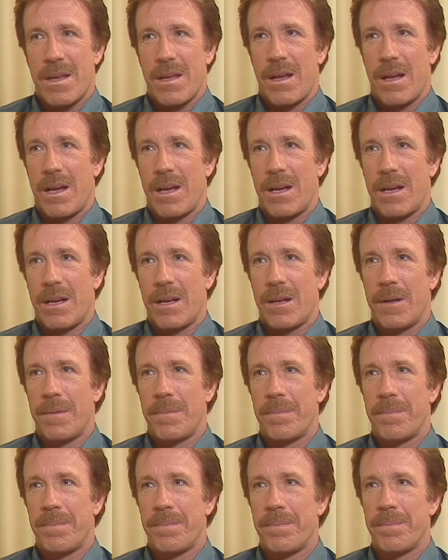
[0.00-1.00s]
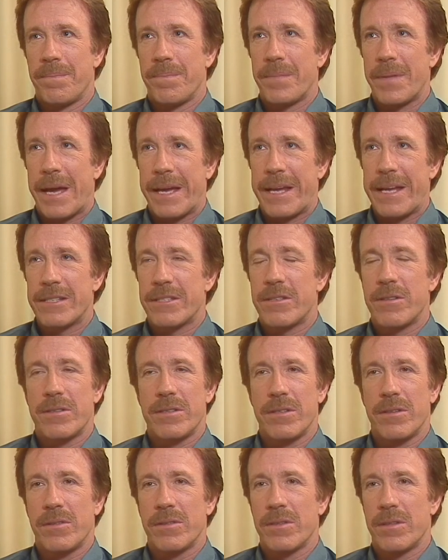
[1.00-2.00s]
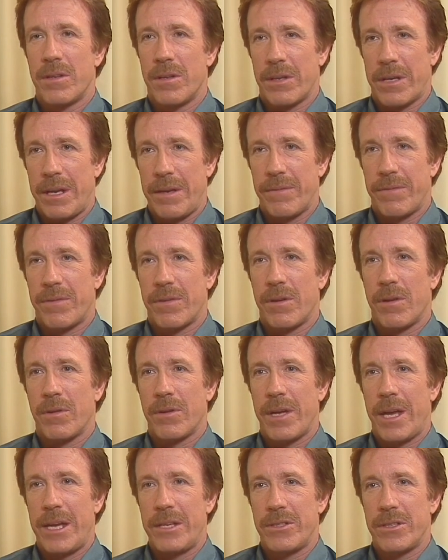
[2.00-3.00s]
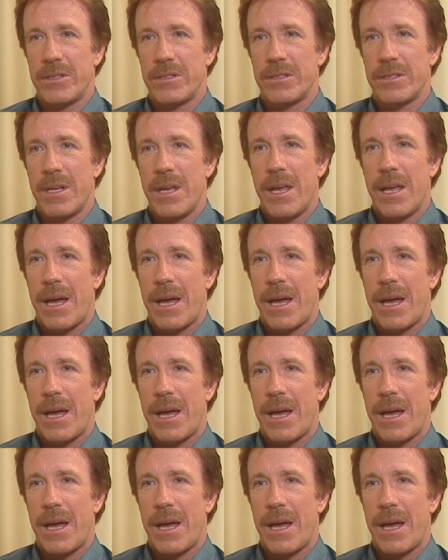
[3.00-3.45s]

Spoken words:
I guess they're still looking for locations.